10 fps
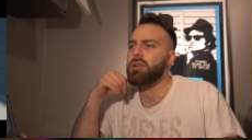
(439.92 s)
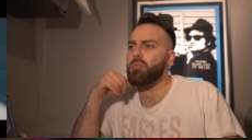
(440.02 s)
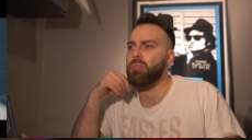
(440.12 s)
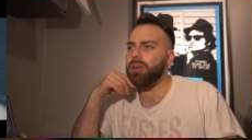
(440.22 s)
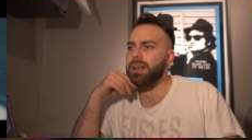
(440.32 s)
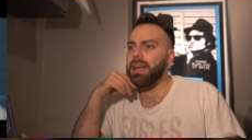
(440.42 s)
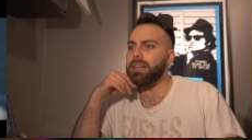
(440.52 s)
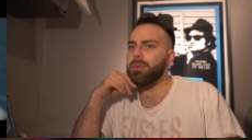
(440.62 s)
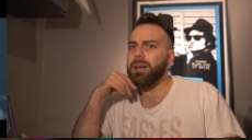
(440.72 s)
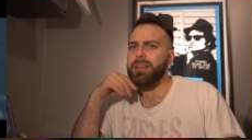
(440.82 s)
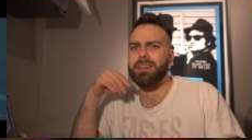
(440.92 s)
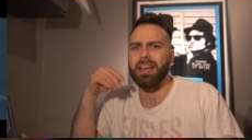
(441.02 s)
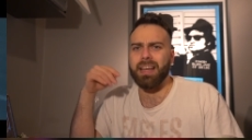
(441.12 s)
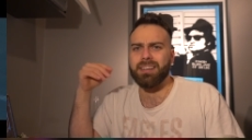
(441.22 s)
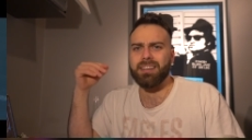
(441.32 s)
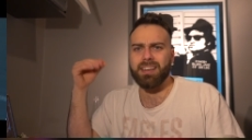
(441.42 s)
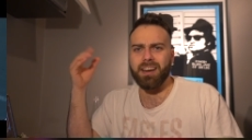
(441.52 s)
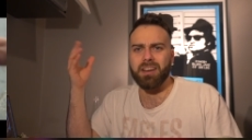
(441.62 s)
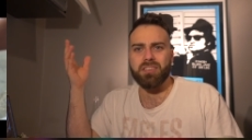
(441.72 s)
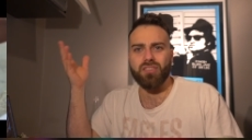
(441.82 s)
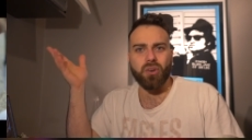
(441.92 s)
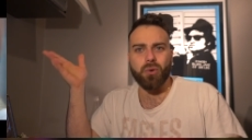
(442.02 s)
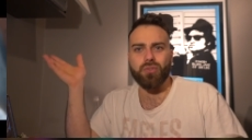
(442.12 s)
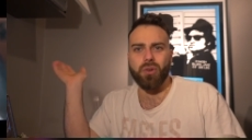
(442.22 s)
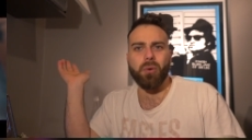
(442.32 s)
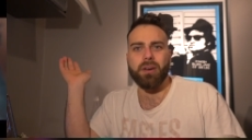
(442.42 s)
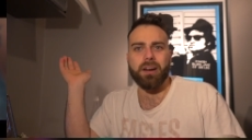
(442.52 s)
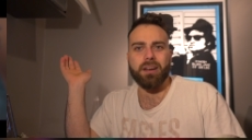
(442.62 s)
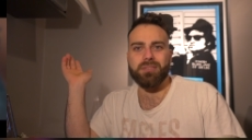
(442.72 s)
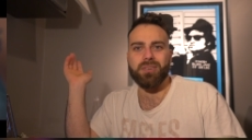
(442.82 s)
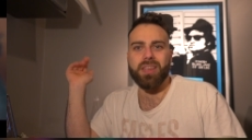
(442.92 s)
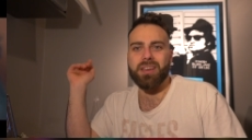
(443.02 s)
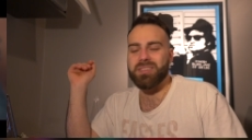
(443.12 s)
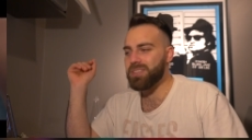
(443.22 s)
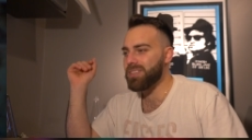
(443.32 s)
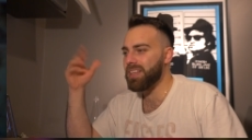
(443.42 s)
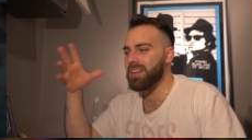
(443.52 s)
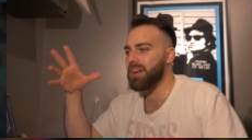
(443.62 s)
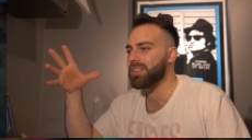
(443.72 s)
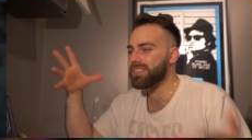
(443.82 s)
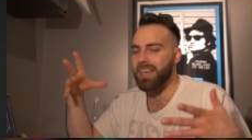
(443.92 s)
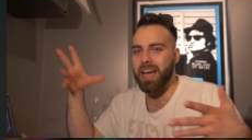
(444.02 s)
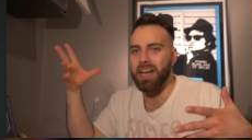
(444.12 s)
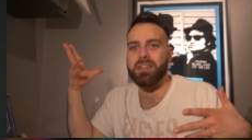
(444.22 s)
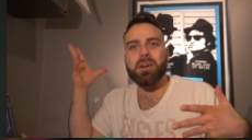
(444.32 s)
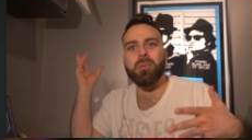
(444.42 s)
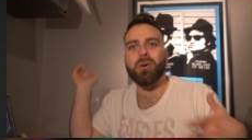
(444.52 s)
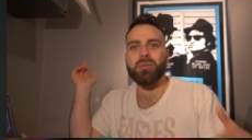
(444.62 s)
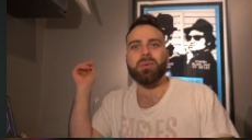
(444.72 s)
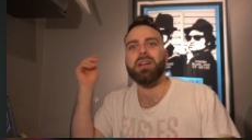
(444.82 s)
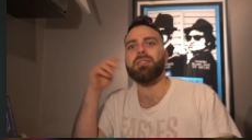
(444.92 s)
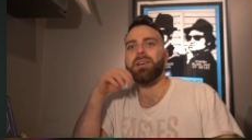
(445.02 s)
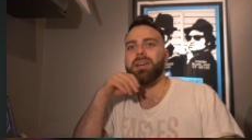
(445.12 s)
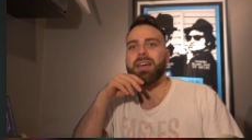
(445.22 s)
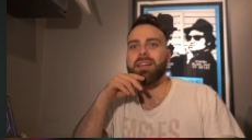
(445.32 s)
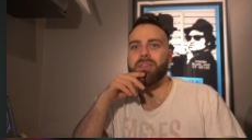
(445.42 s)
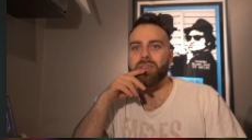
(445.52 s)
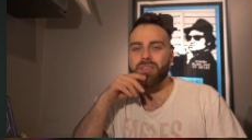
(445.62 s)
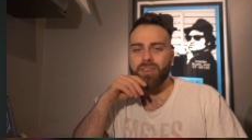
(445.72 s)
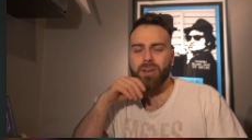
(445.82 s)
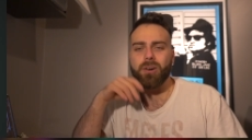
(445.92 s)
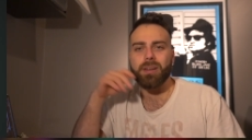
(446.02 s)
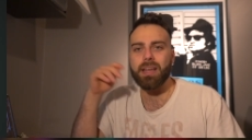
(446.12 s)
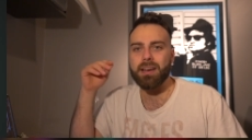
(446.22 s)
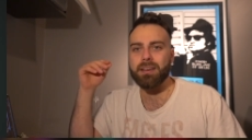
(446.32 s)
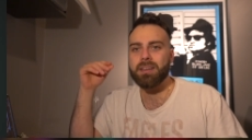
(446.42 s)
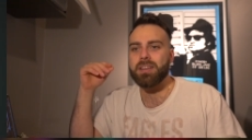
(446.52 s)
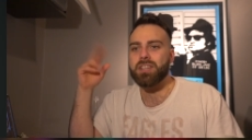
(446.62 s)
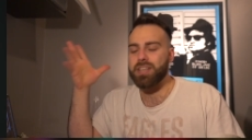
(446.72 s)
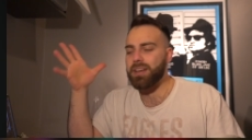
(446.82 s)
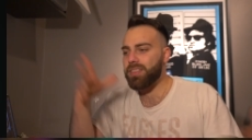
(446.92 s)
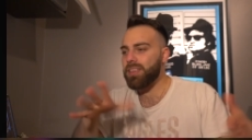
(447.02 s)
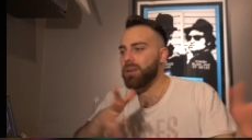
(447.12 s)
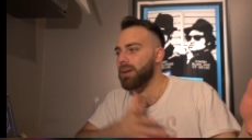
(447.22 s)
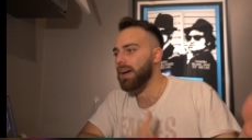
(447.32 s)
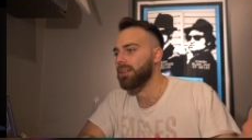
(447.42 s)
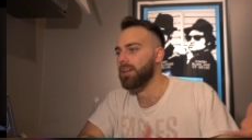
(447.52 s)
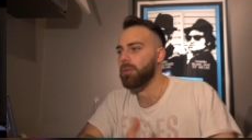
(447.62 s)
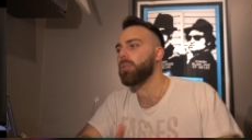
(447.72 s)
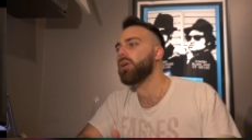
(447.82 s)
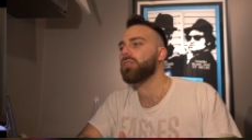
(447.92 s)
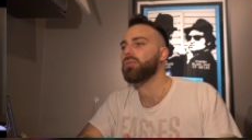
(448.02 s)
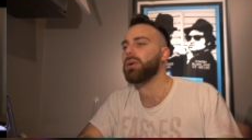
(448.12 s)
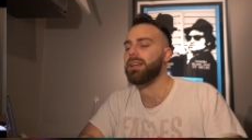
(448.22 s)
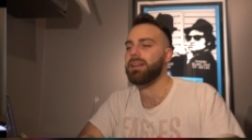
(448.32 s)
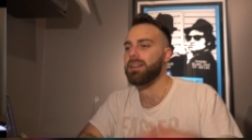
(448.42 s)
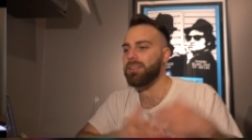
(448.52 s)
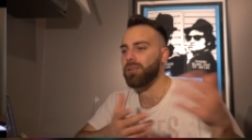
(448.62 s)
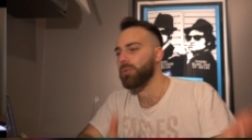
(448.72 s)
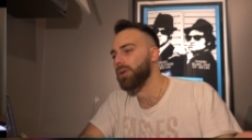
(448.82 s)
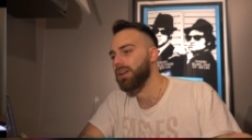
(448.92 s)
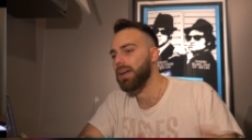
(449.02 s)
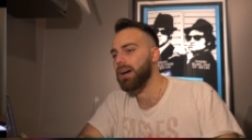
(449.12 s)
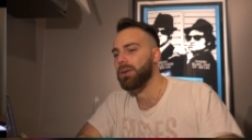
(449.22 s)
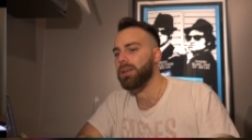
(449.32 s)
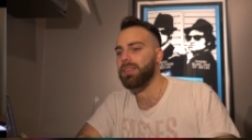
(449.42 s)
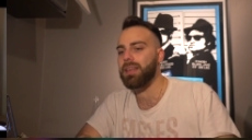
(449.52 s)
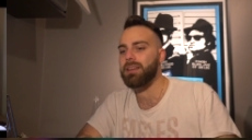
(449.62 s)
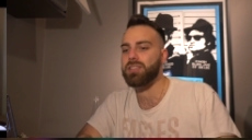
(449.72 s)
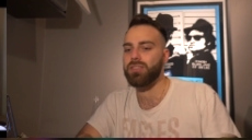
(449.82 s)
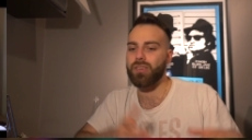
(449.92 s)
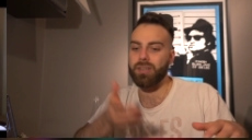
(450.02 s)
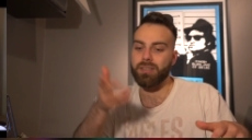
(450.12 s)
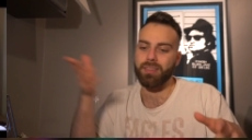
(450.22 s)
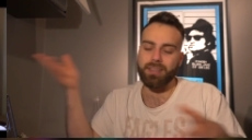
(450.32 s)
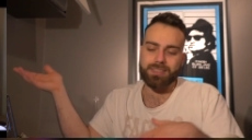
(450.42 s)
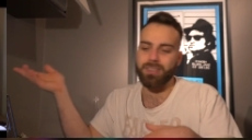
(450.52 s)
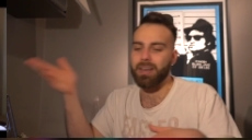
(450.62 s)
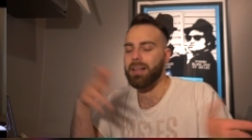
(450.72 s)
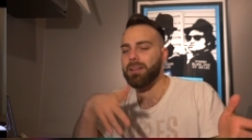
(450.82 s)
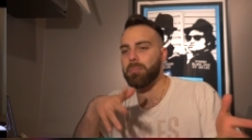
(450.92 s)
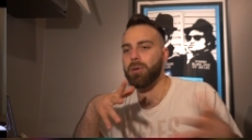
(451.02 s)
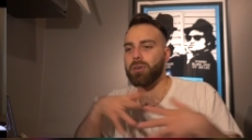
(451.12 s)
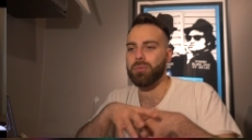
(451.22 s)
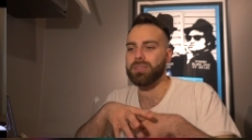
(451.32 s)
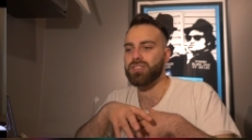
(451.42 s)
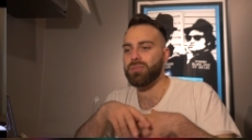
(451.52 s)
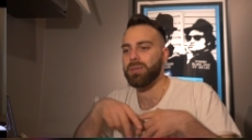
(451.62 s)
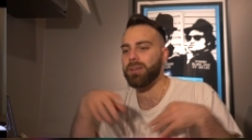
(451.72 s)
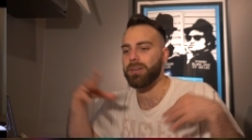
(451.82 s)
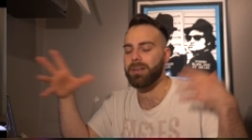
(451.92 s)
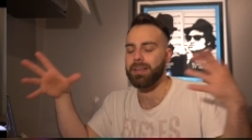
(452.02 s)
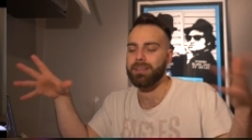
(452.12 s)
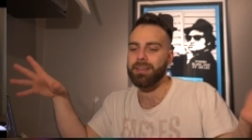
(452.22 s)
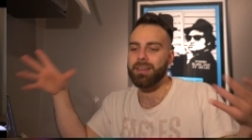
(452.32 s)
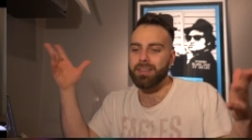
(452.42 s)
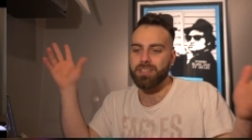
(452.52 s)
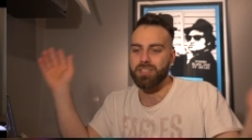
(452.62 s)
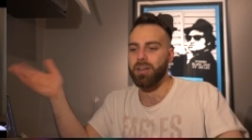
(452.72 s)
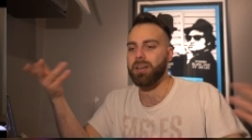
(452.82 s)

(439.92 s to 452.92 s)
But anyway, and it kind of just goes nowhere after that. They never say Alec Baldwin ever again. They're just like, oh yeah, she had a thing with Alec Baldwin and it didn't work out, and then she saw this on Alec Baldwin's Twitter and she got